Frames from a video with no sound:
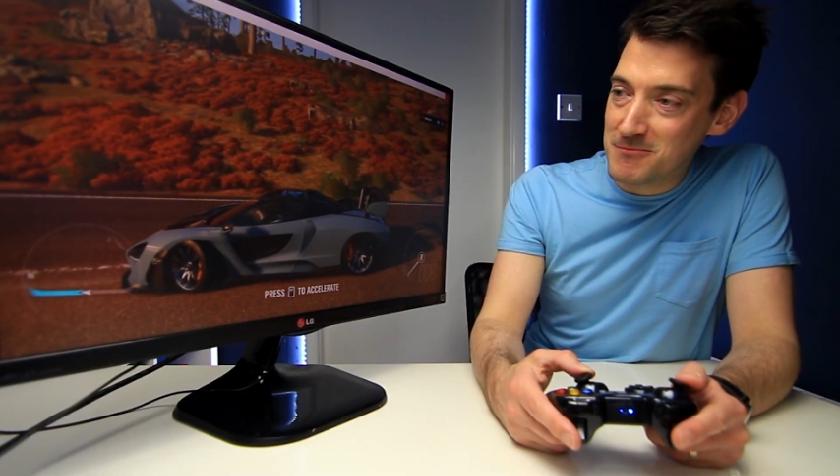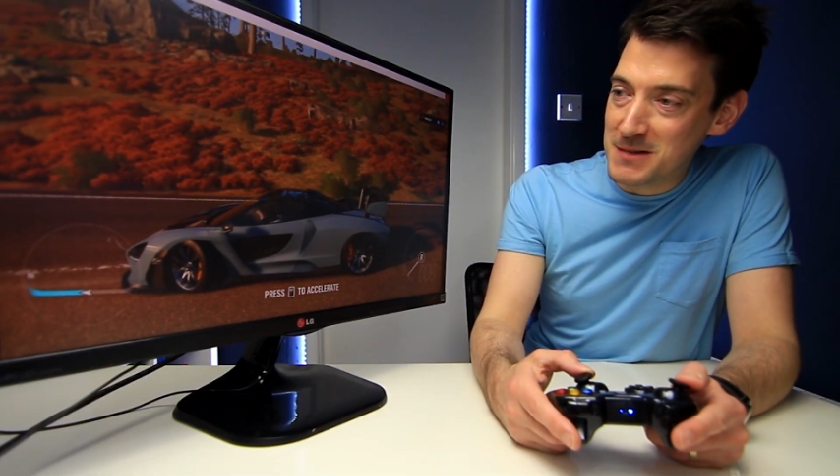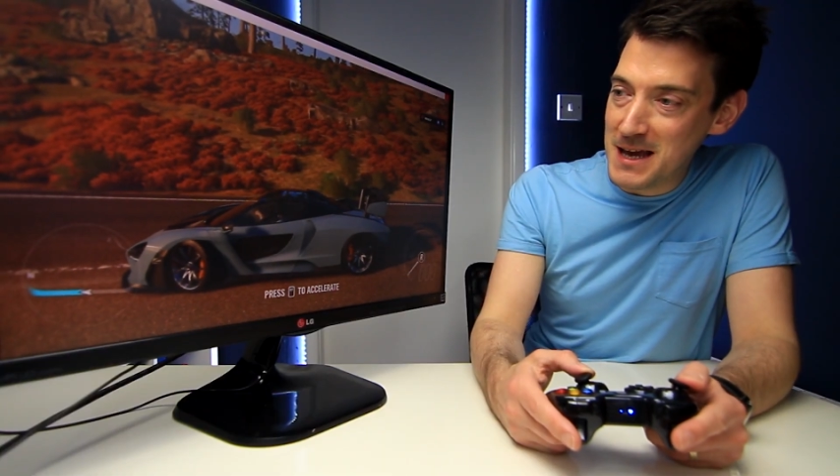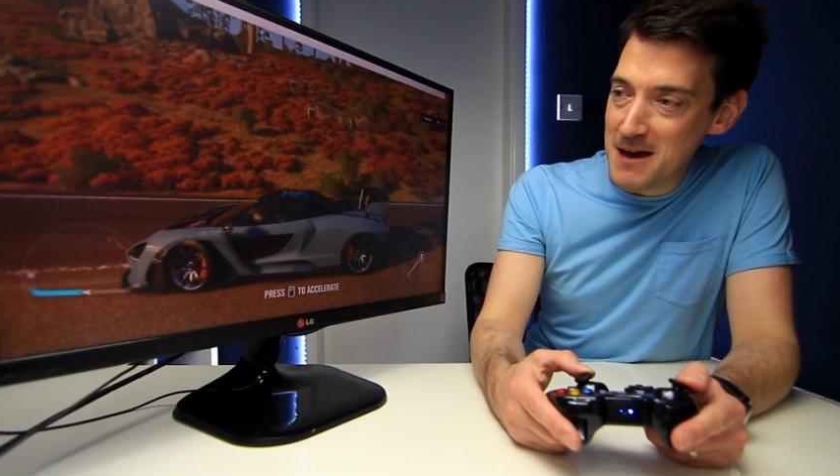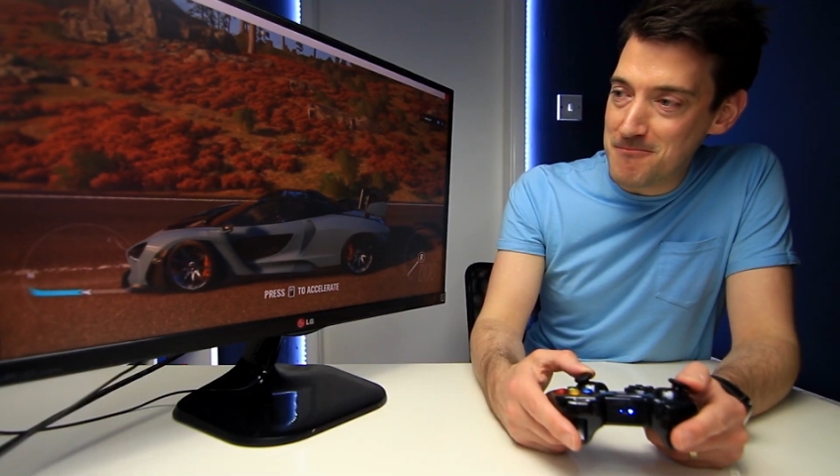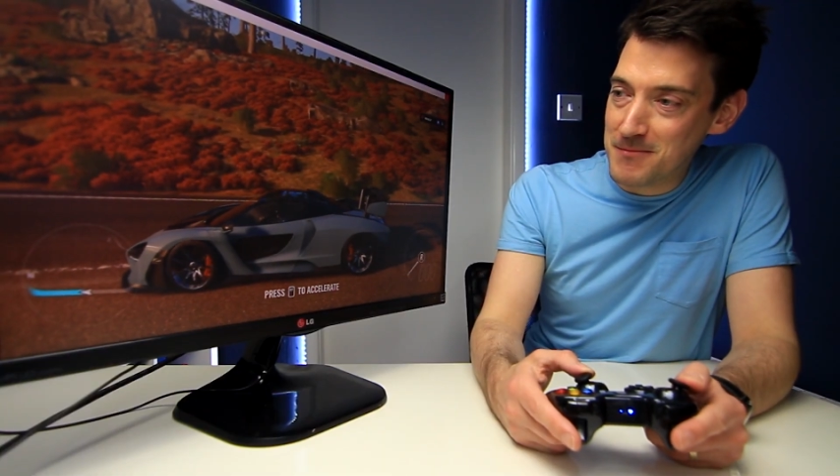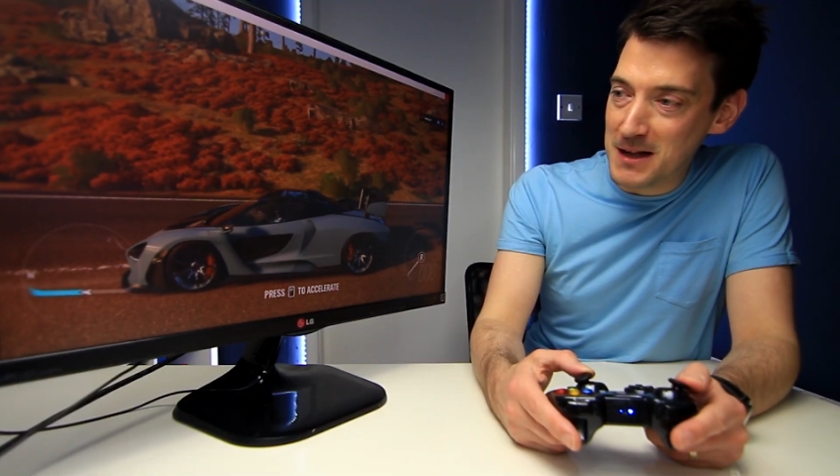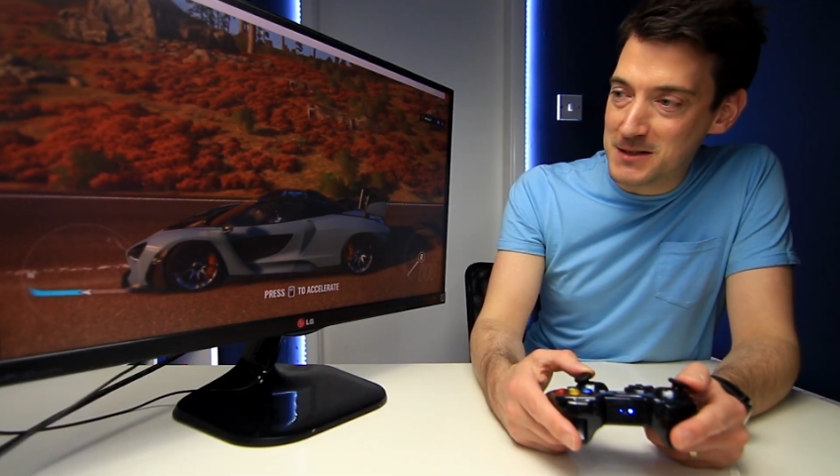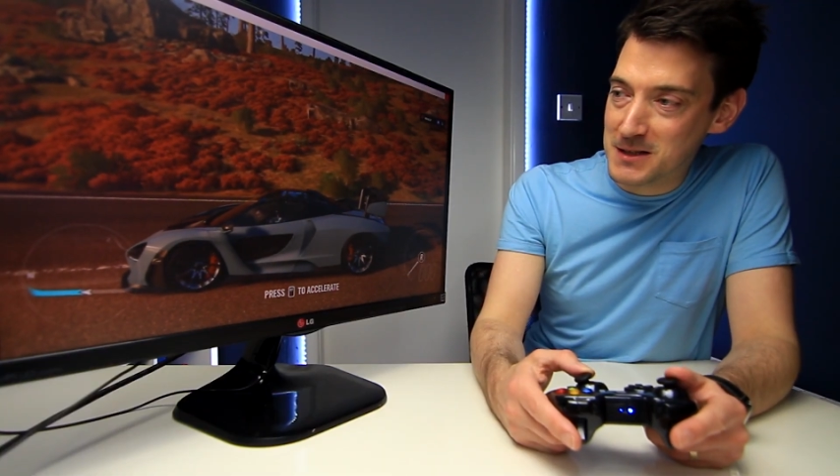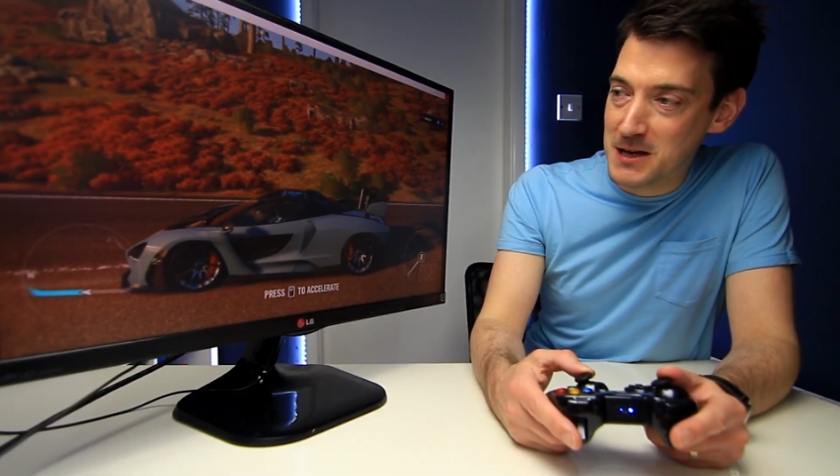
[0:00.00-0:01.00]
Yep,
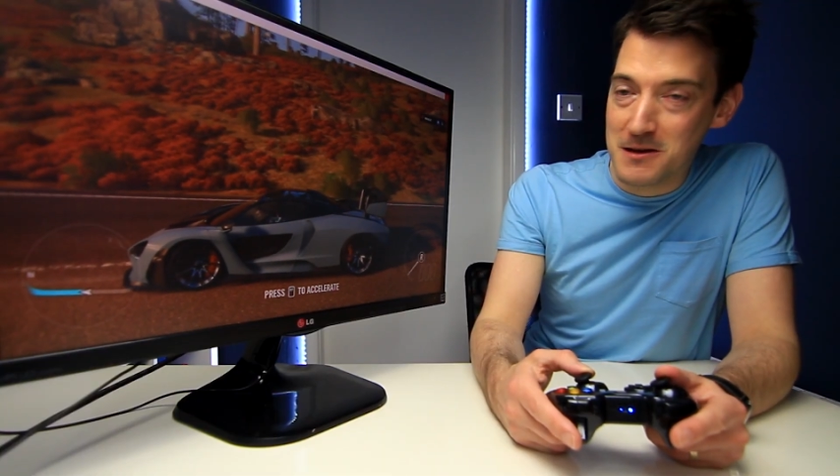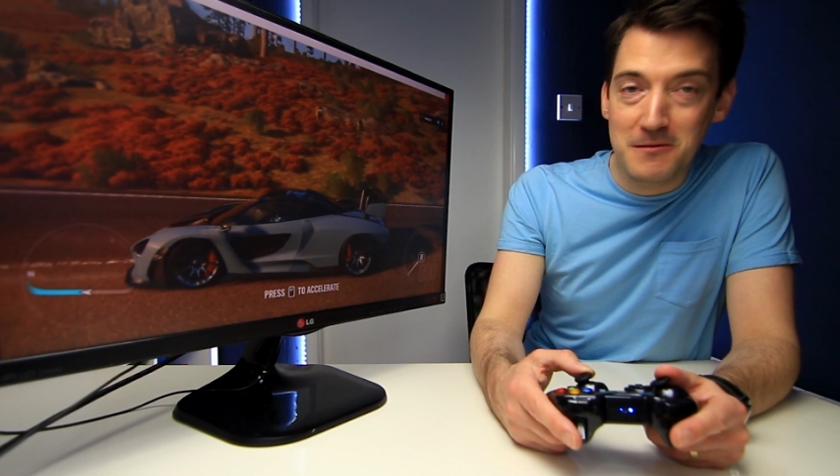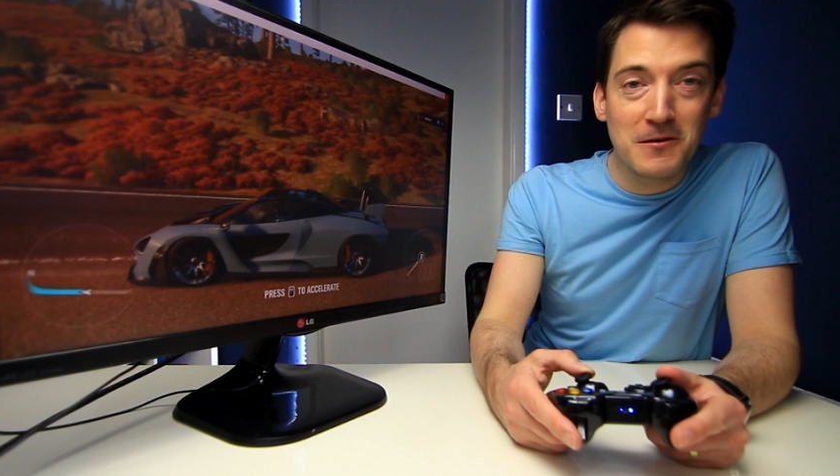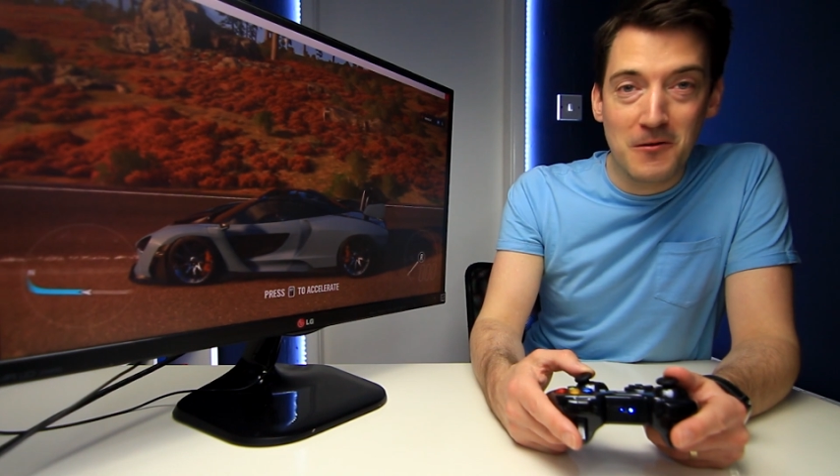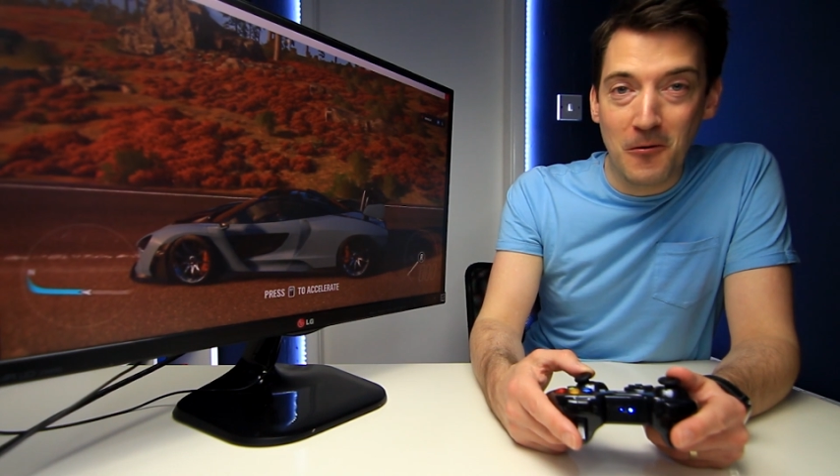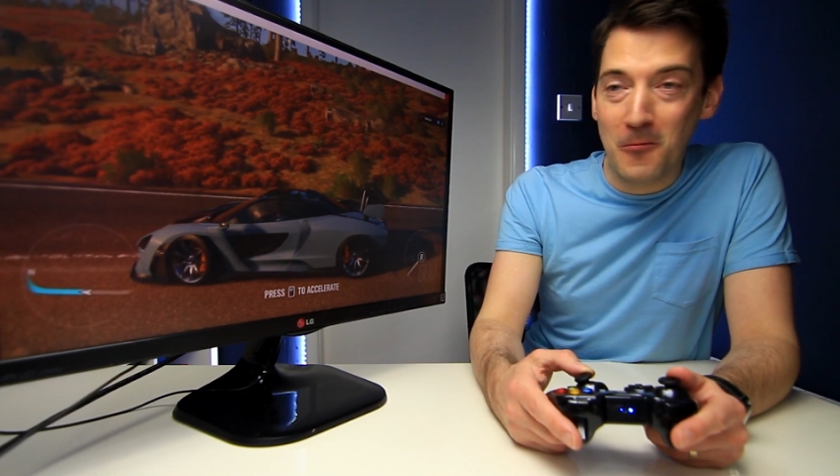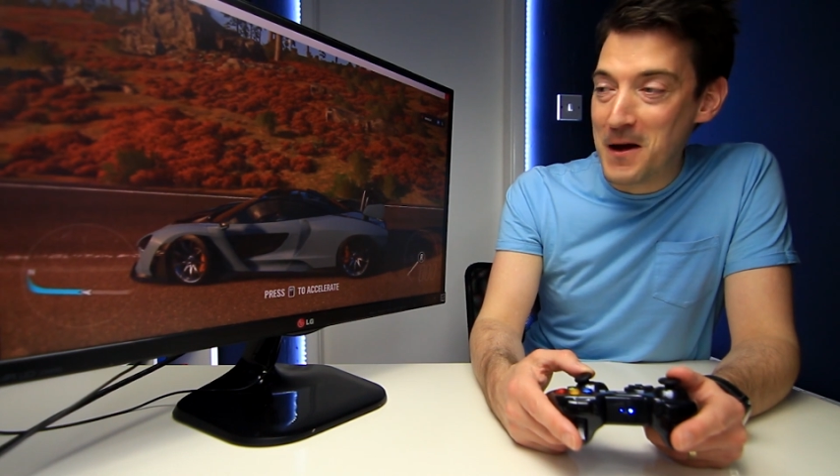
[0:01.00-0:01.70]
that's all